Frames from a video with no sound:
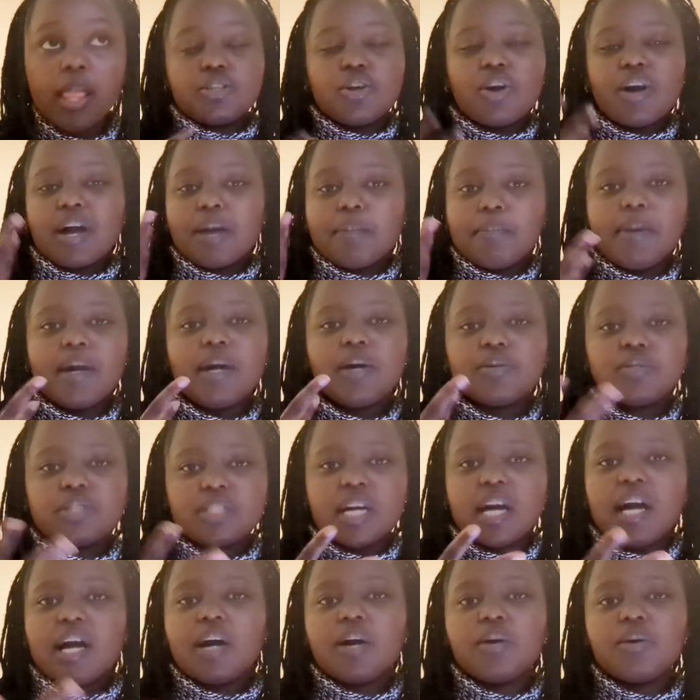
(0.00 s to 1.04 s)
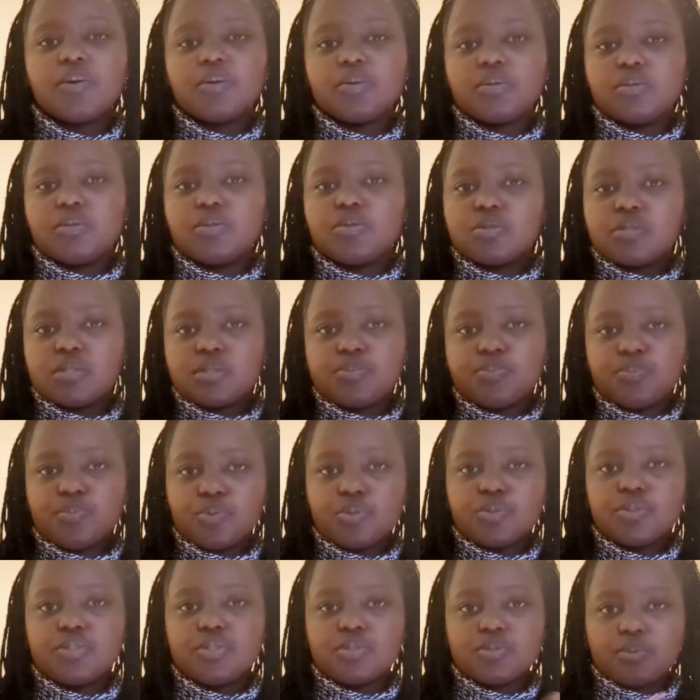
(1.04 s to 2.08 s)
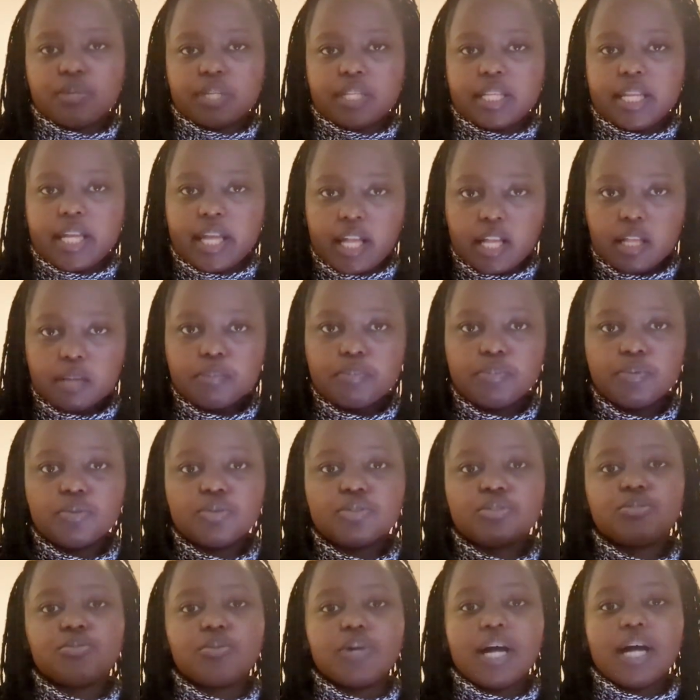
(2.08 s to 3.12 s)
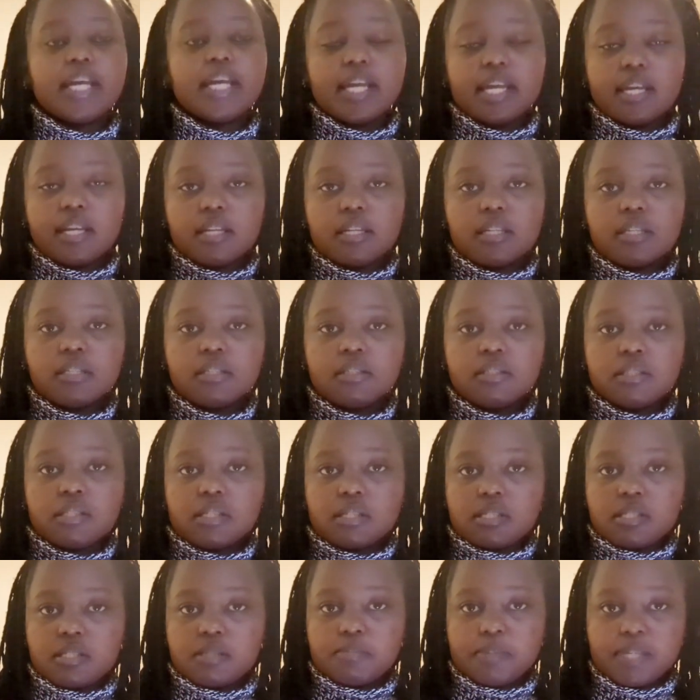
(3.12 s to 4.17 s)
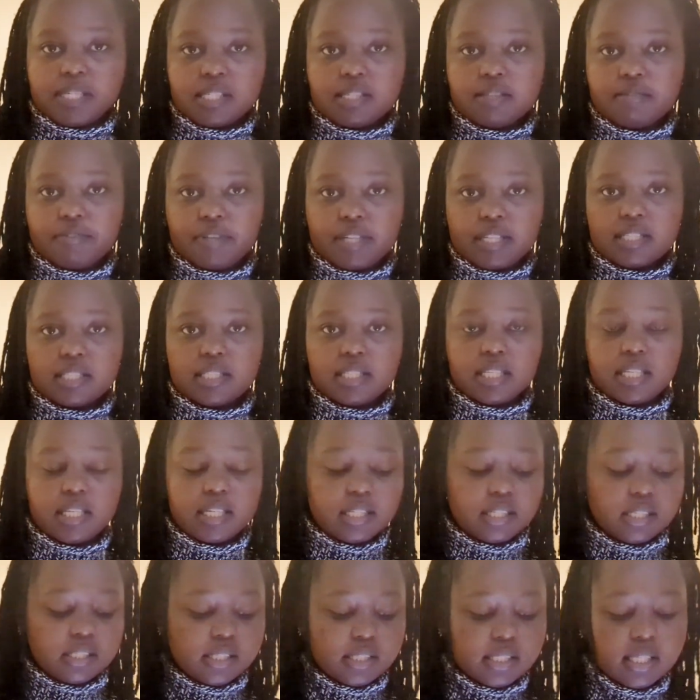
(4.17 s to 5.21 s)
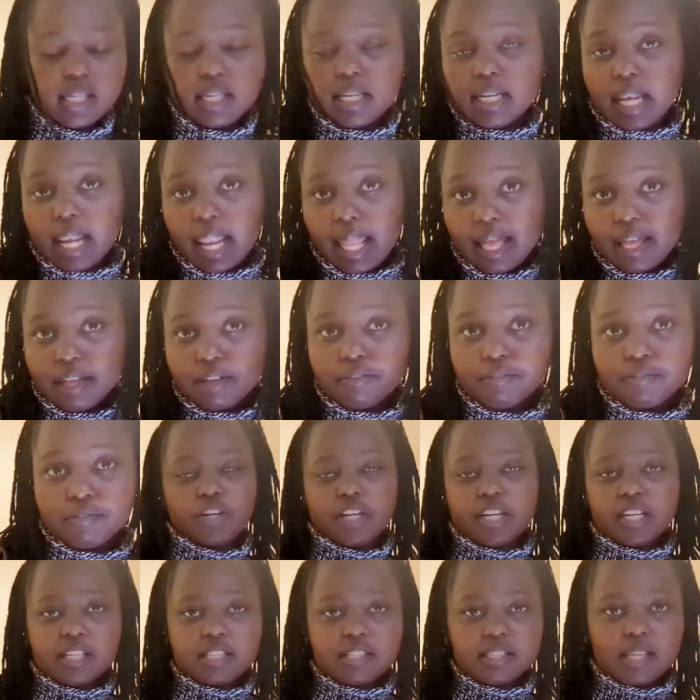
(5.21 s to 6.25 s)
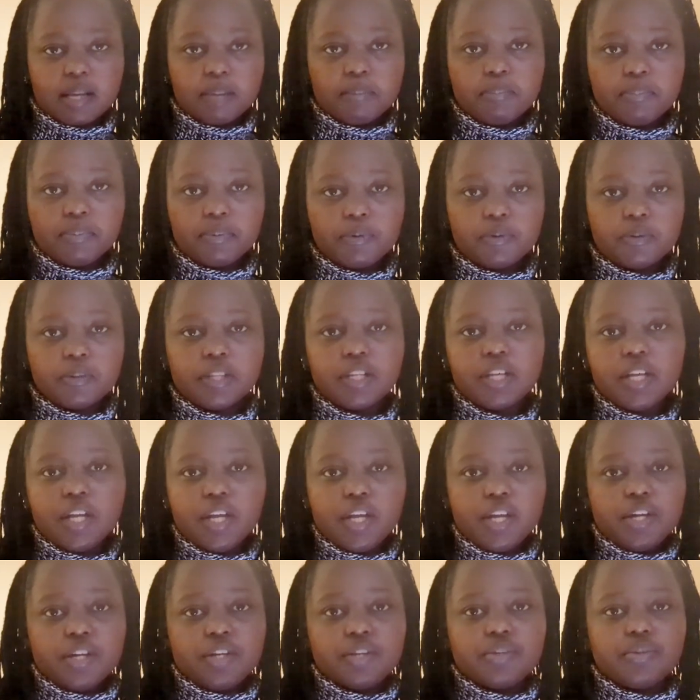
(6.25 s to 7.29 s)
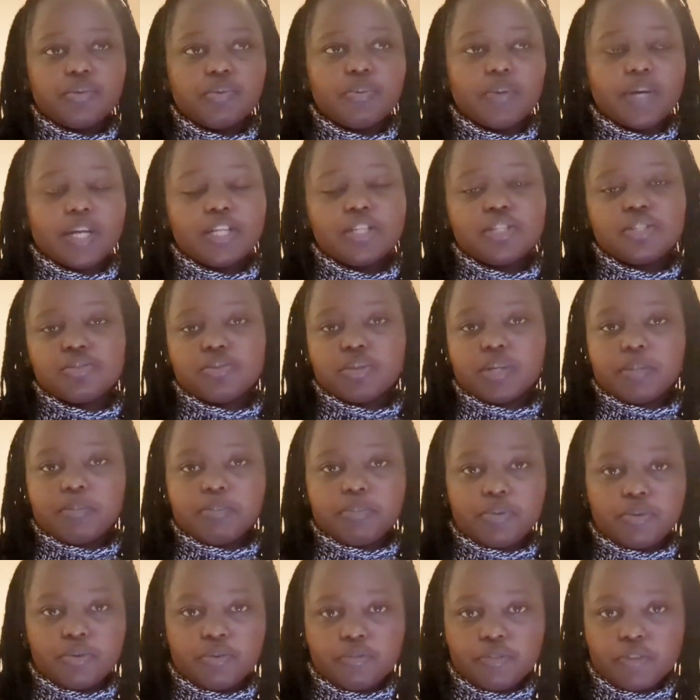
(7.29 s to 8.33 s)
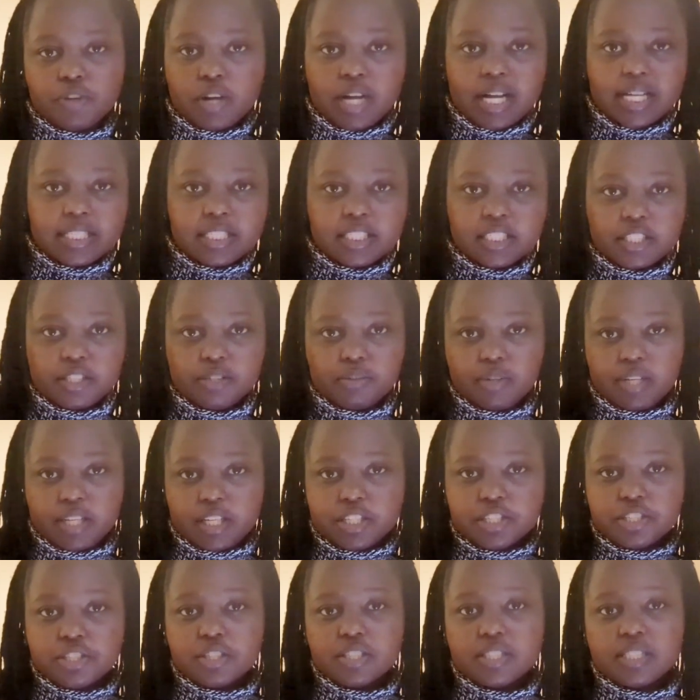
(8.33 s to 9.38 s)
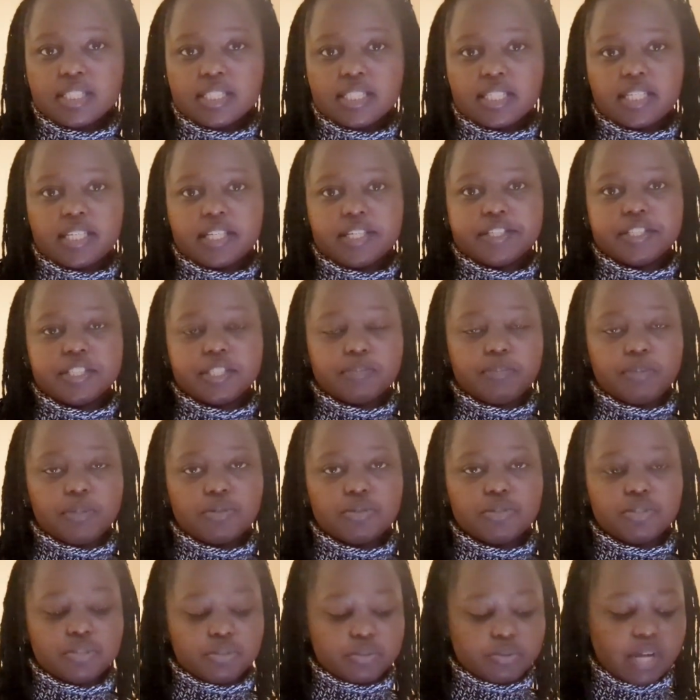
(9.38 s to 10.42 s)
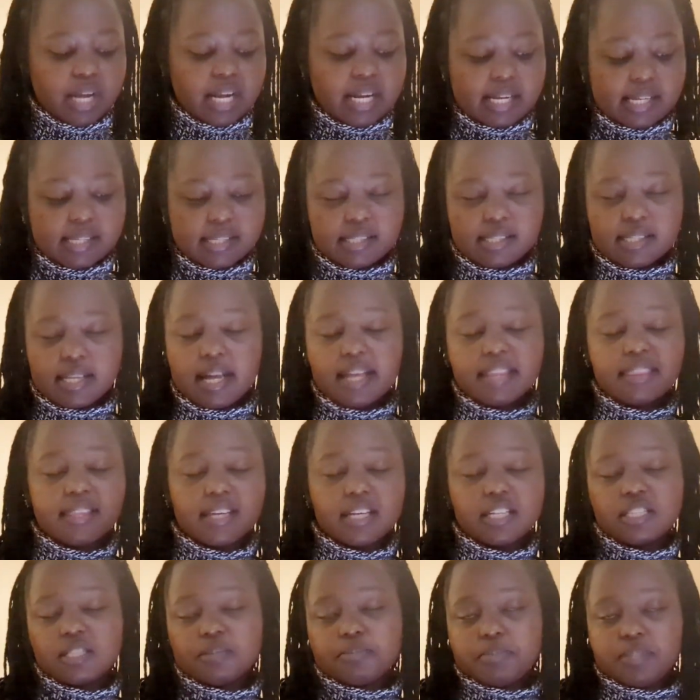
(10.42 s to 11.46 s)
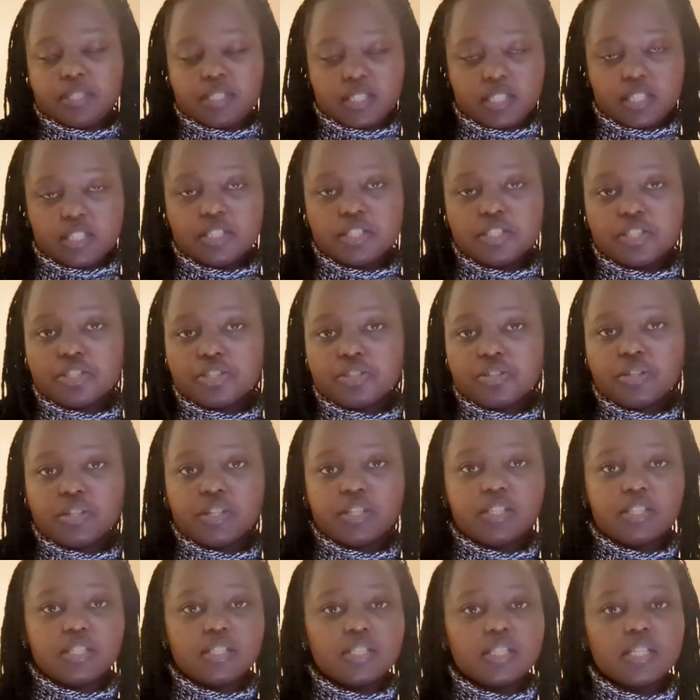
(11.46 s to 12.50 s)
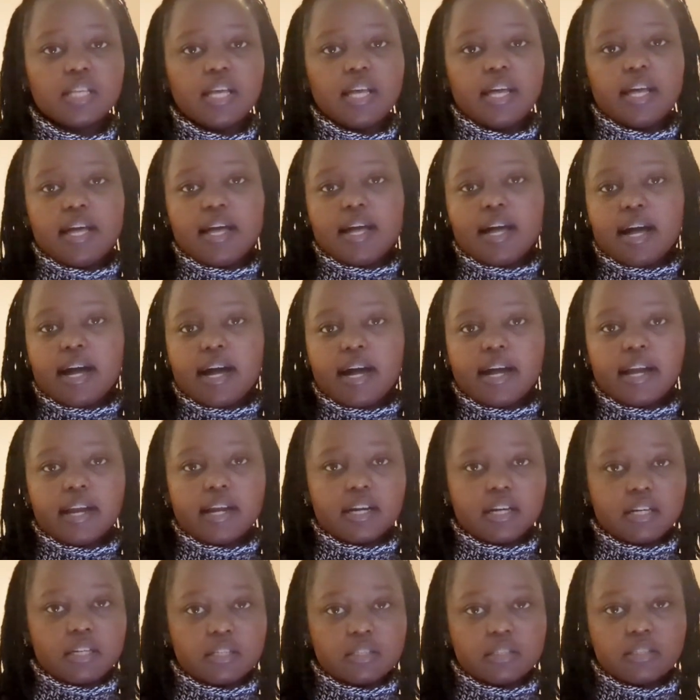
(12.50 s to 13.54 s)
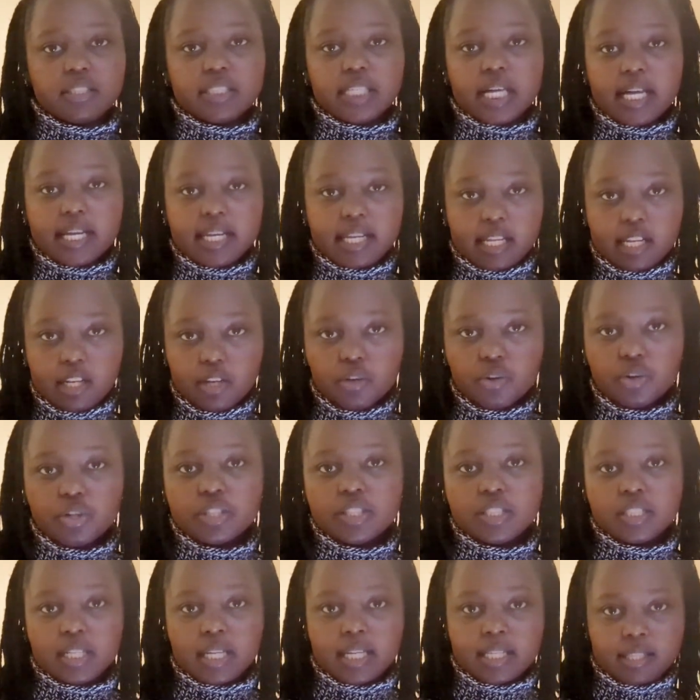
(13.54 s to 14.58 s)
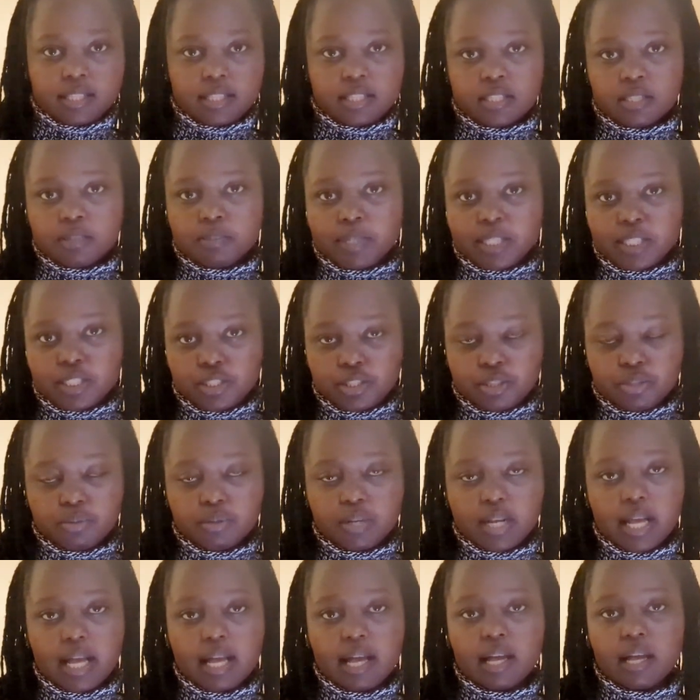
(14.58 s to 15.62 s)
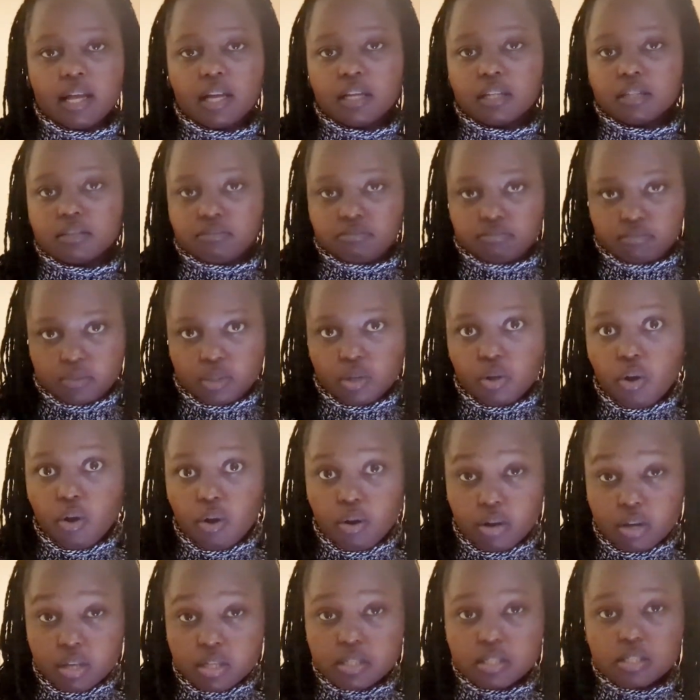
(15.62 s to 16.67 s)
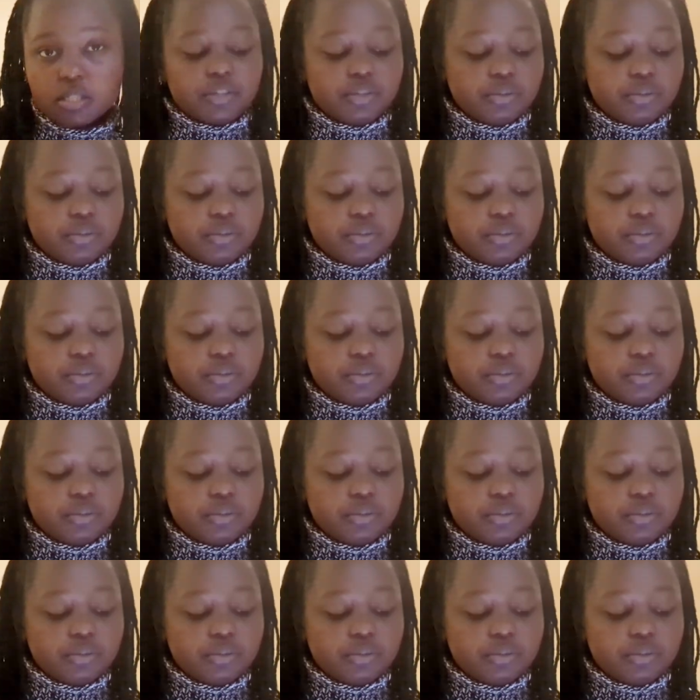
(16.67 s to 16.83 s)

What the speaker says: Talk about how those modes will help you to gain specific skills in life. For example, you want to improve your articulation skills because you understand that presentations are done a lot at this particular course.